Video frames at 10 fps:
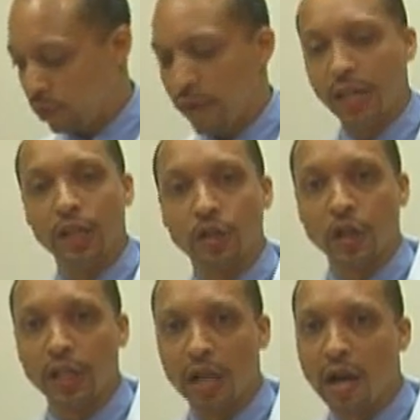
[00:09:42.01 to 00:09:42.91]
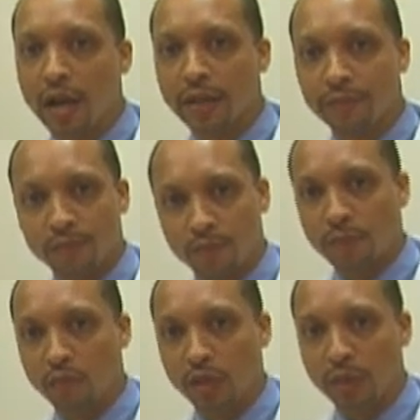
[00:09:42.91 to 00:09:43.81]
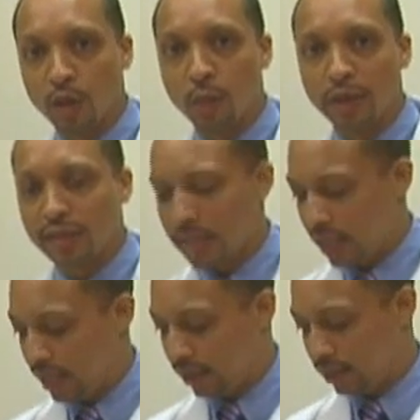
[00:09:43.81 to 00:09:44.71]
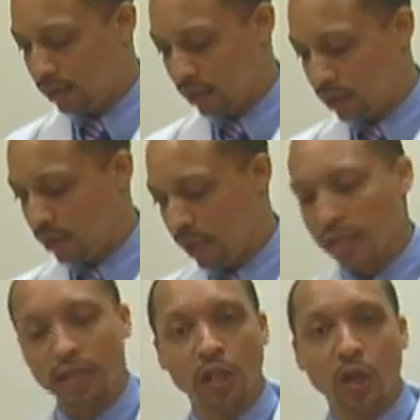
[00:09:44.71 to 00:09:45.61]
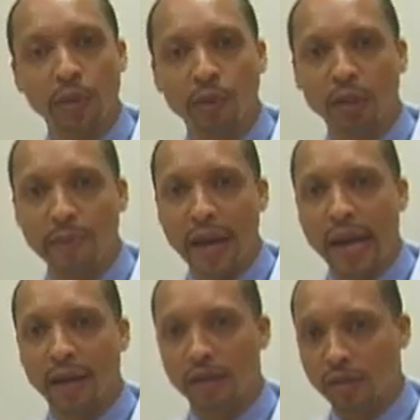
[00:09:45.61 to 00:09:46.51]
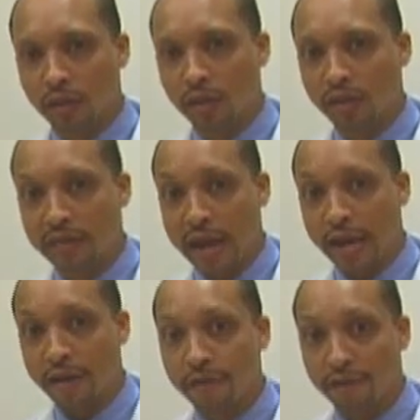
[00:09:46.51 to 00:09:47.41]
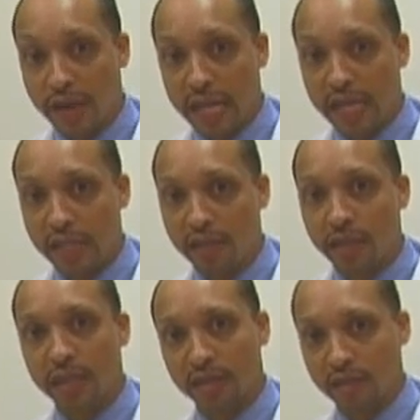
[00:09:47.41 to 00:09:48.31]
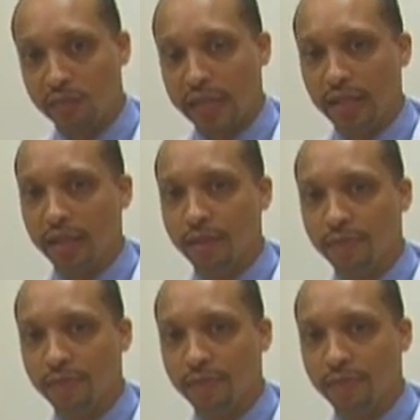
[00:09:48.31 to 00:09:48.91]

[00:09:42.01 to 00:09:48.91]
we're ready to turn it on with the appropriate settings and slowly pull it back until the entire vein is ablated.